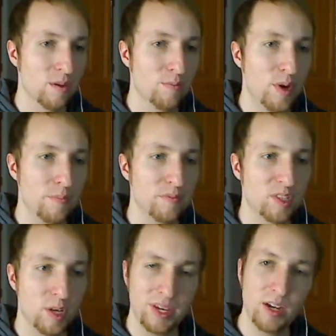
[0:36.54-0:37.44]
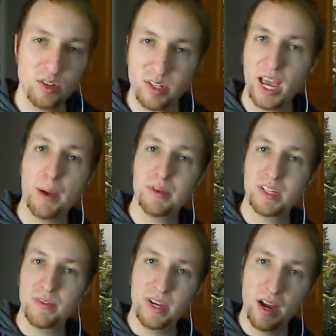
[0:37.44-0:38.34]
But something interesting
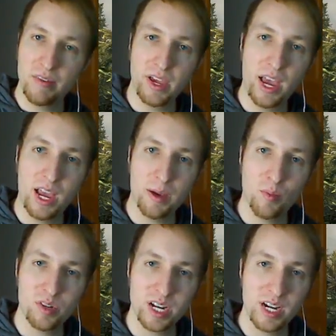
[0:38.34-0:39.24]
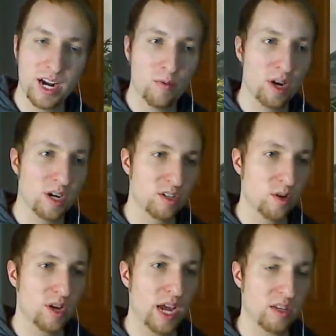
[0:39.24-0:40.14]
happens at the end of the game, which I kind of want to
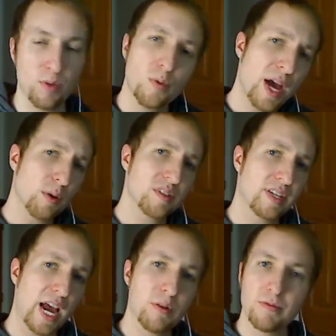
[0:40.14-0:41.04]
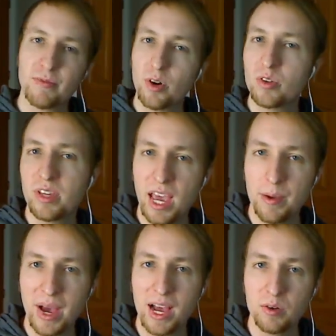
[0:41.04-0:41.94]
showcase. So back when Skyrim first
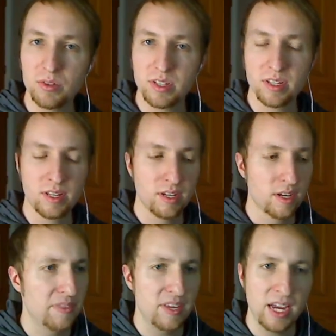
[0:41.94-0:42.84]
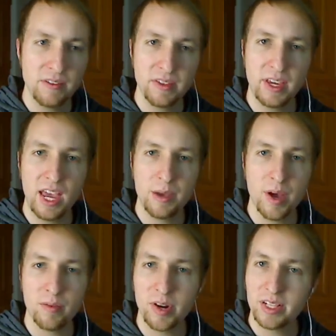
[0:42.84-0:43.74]
came out, at the end of the game,
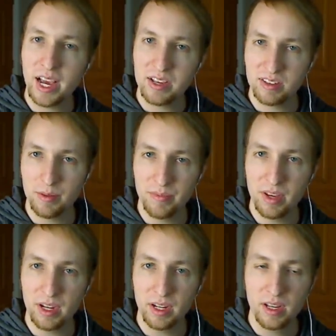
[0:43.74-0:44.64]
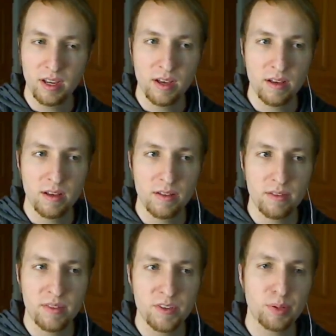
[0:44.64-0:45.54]
I realized something.
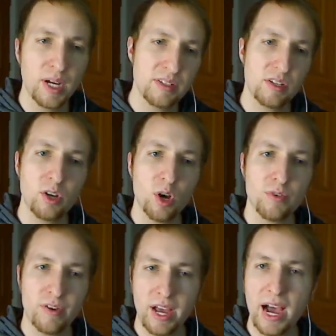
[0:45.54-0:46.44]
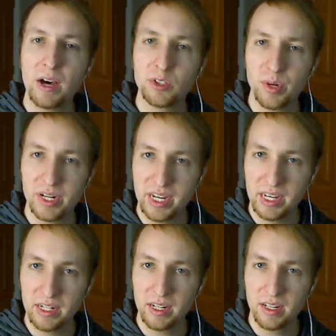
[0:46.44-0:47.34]
This place that you go to fight Alduin in,
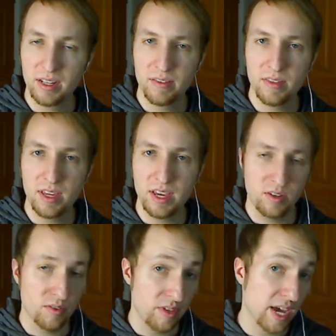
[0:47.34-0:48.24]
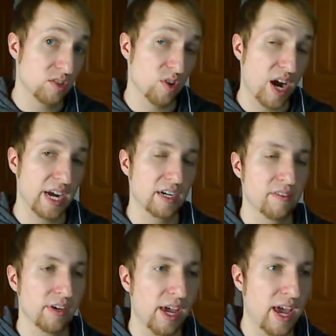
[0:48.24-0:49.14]
the end dragon
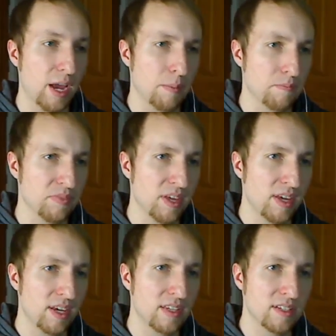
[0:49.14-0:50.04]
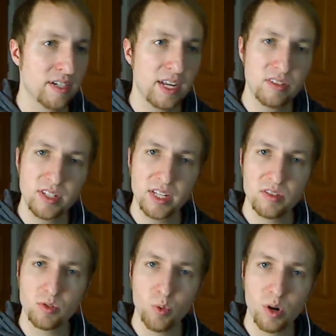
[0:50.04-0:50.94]
of the game, is an
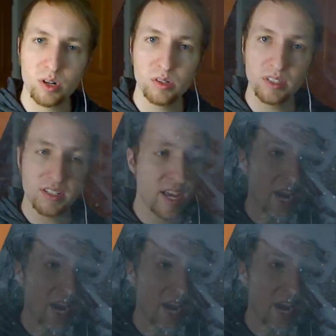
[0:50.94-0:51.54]
instanced world. It's